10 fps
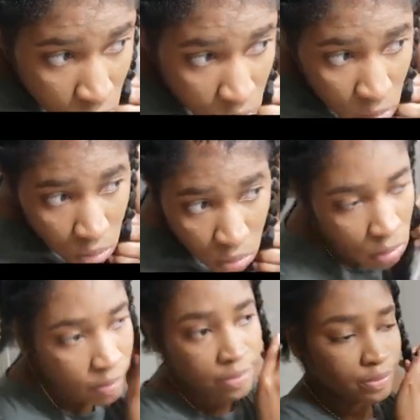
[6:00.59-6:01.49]
But I
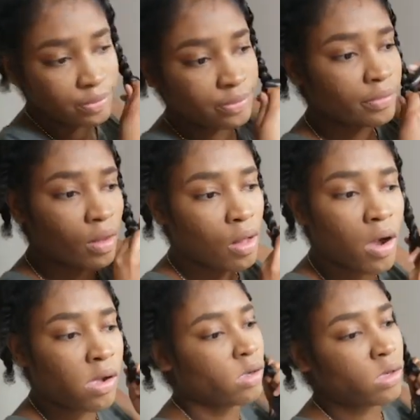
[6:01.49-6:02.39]
definitely like
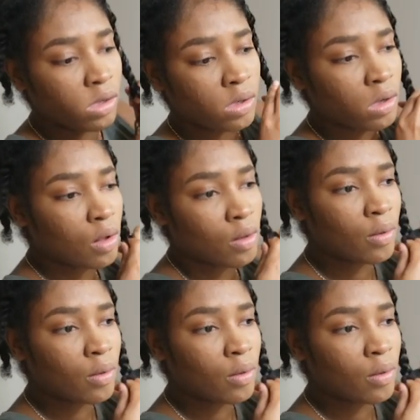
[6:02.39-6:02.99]
checking out to